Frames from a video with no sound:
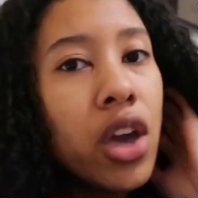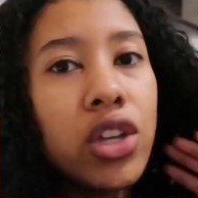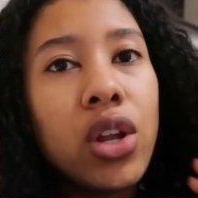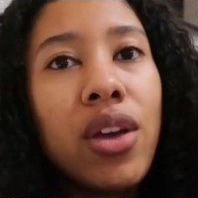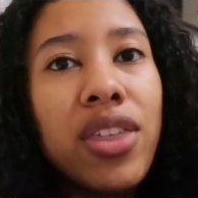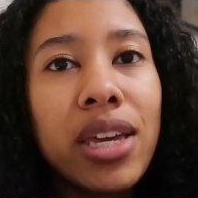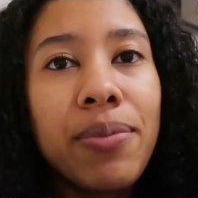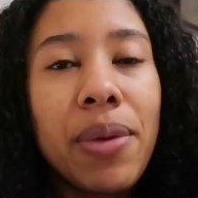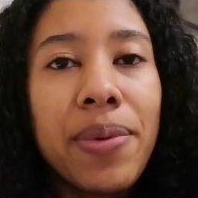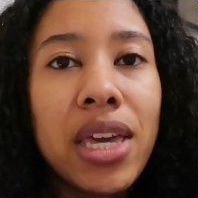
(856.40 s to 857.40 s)
you know I think
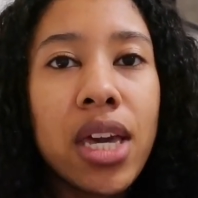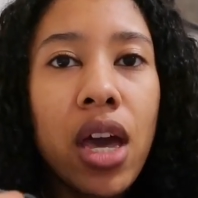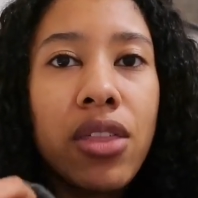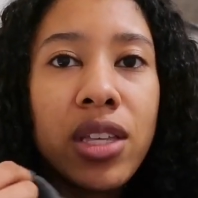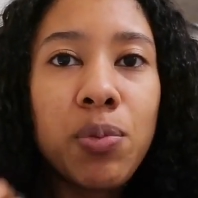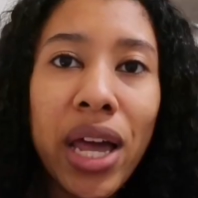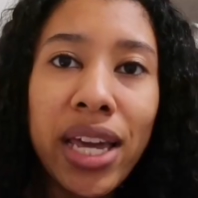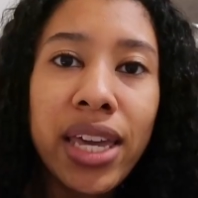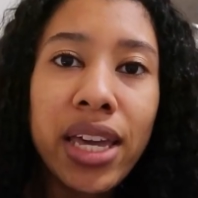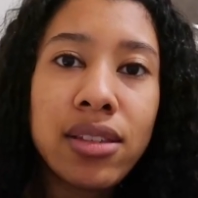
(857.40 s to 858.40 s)
maybe this
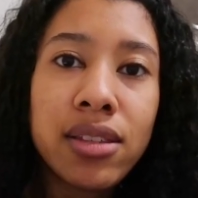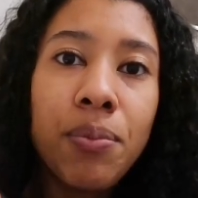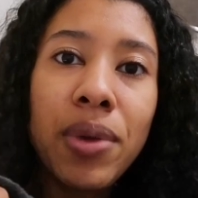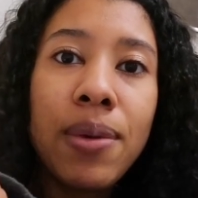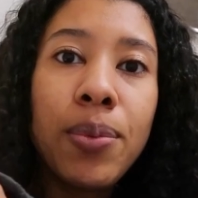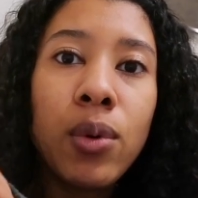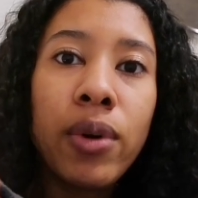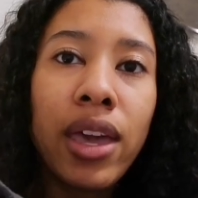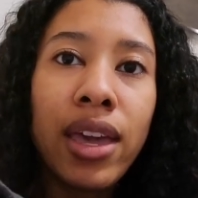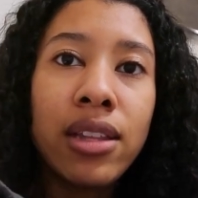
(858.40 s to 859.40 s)
blanket some
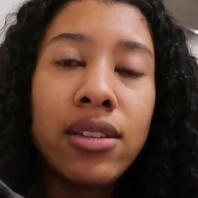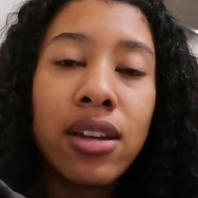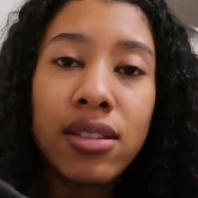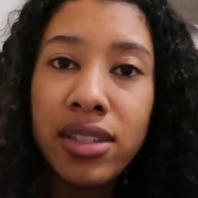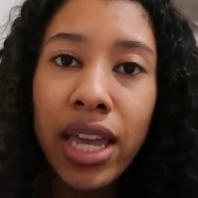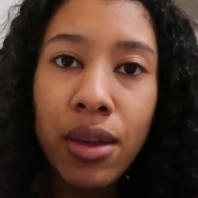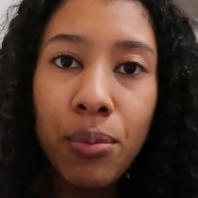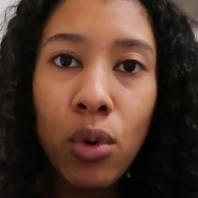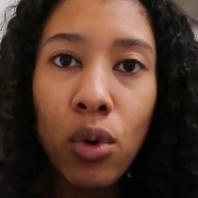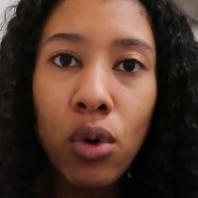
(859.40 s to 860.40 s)
people it does take
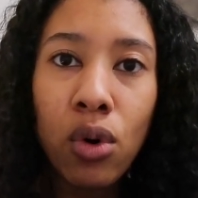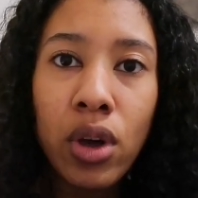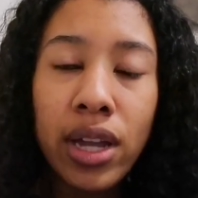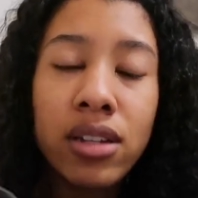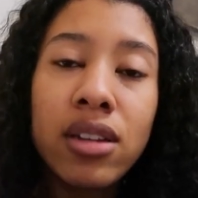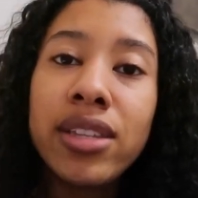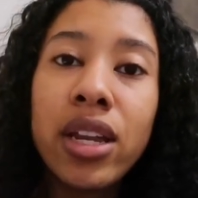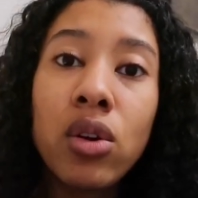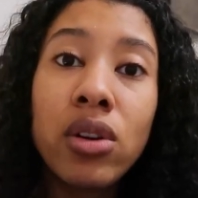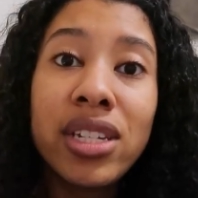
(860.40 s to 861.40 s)
more it does
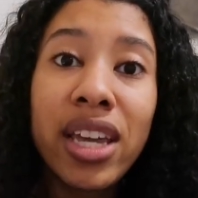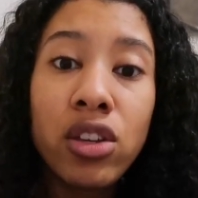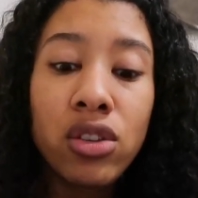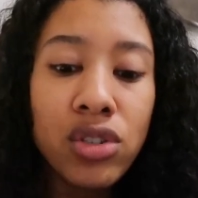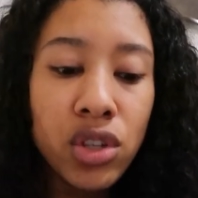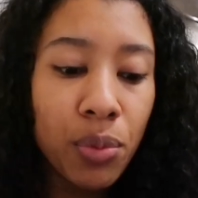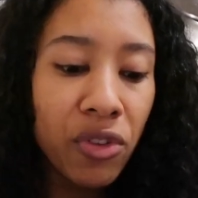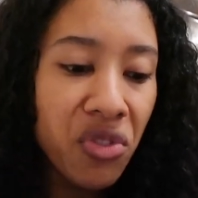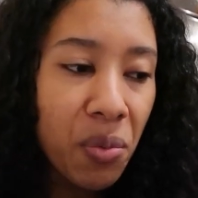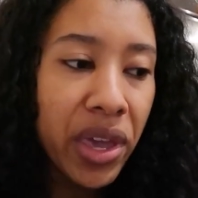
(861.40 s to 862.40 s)
take longer to get used to
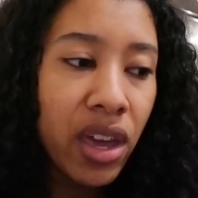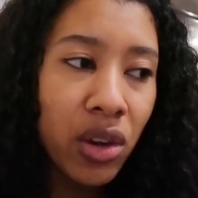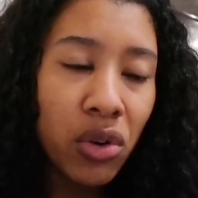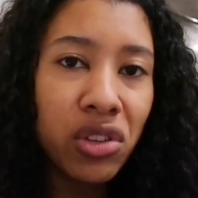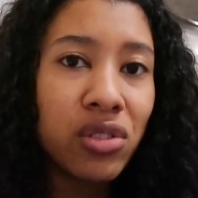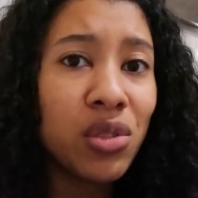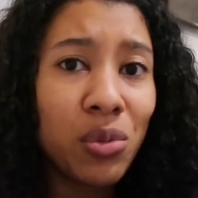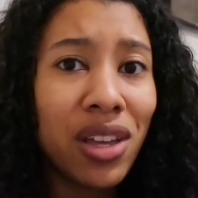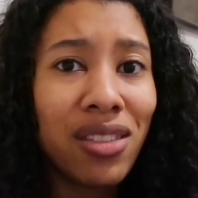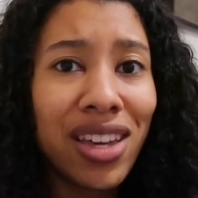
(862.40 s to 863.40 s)
but for me I got used
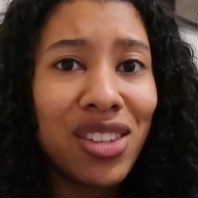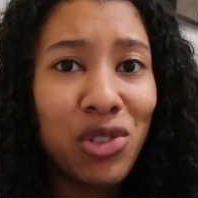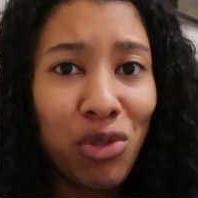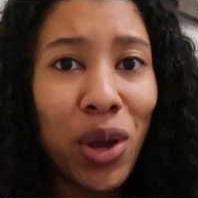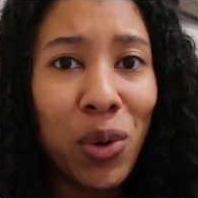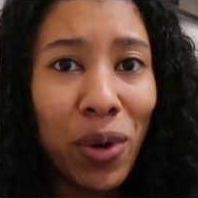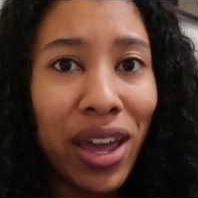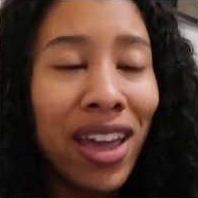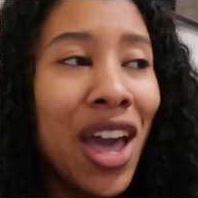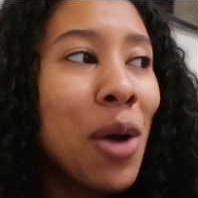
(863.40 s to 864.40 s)
to it like straight
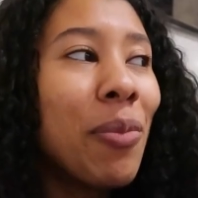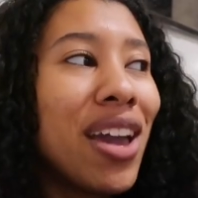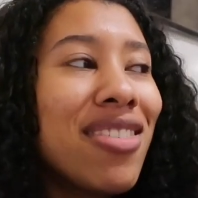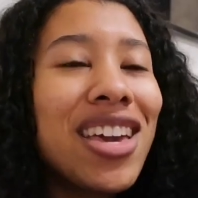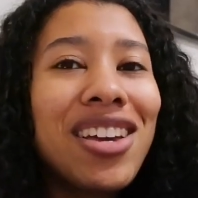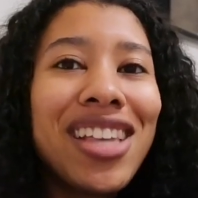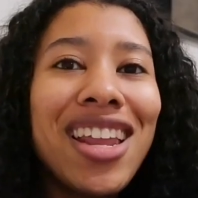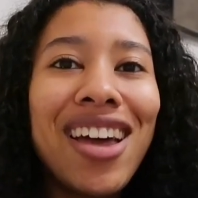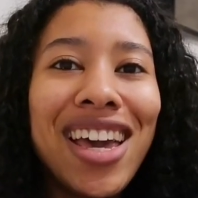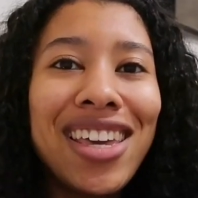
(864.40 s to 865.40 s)
away but I think because
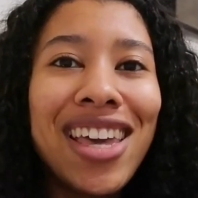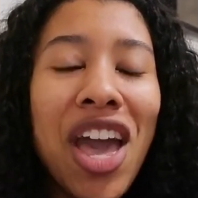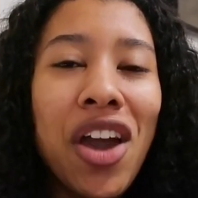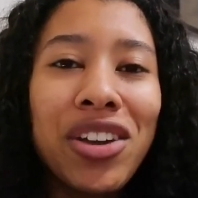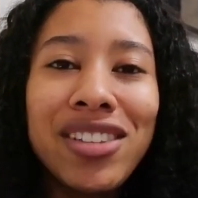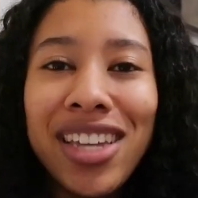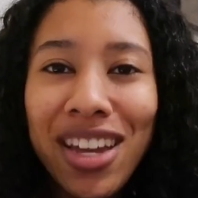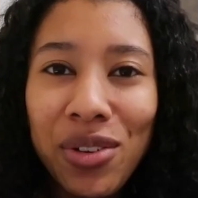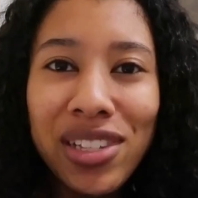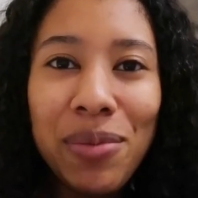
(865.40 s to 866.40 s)
I like because
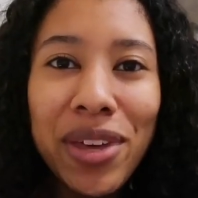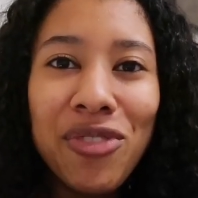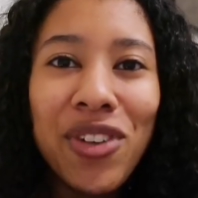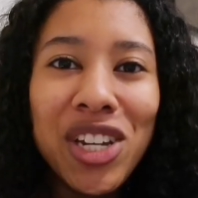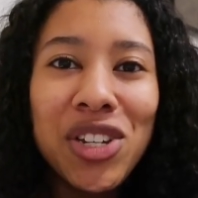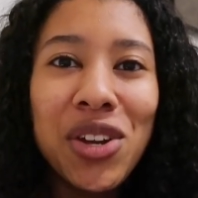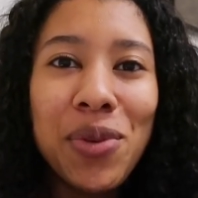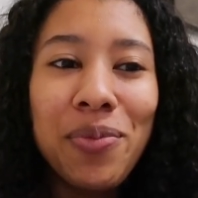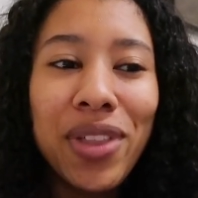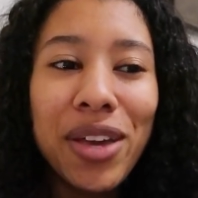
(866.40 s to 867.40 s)
again because I'm like
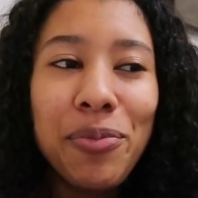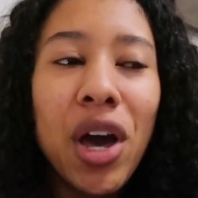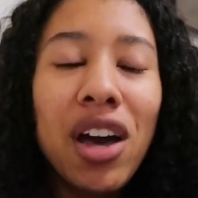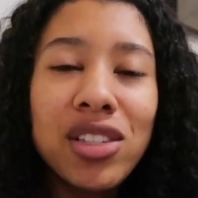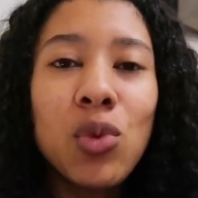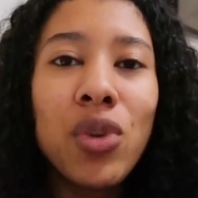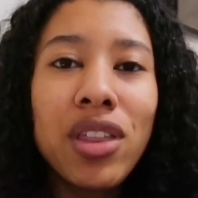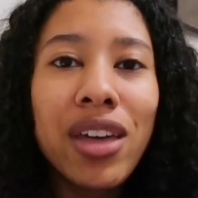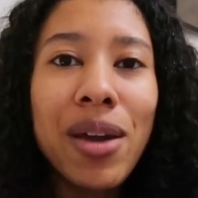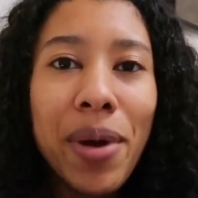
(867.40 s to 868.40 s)
affectionate like person
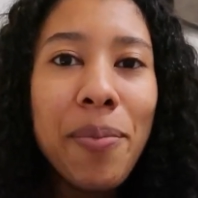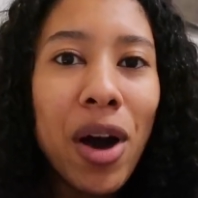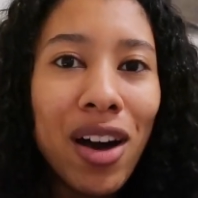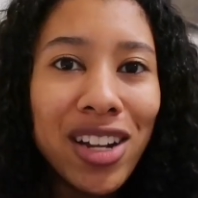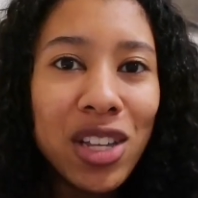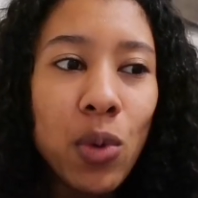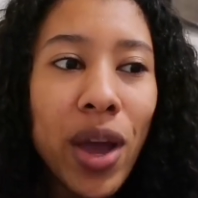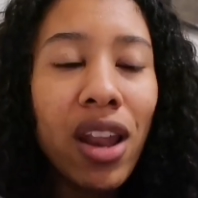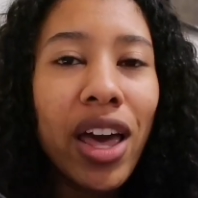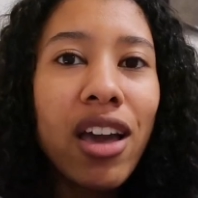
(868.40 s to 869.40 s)
with like my partner so
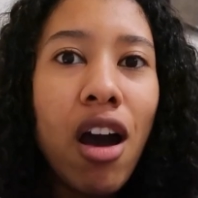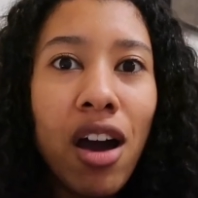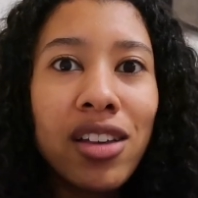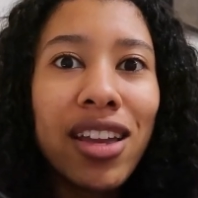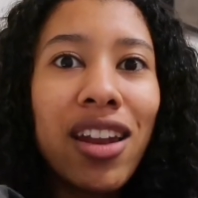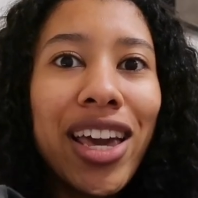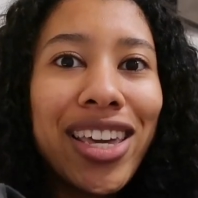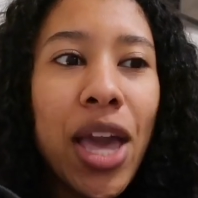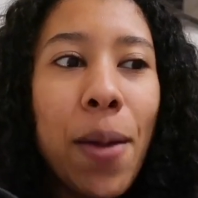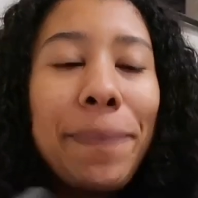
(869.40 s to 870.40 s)
I like hugs I
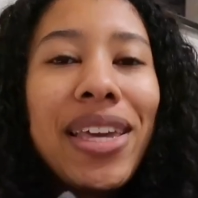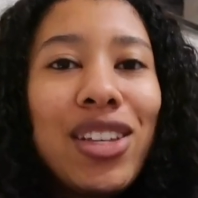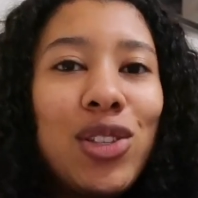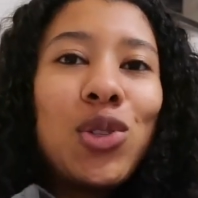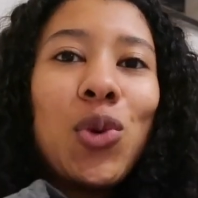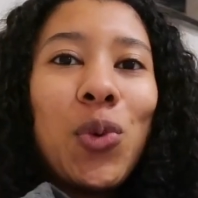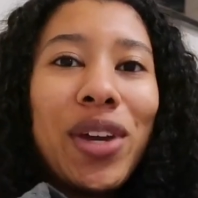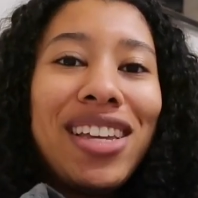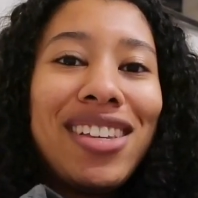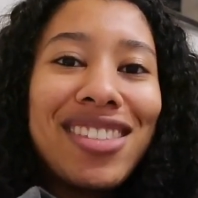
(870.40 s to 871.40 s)
like being
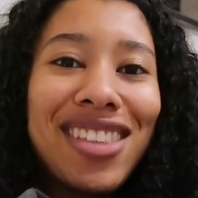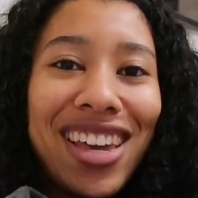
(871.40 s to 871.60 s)
squeezed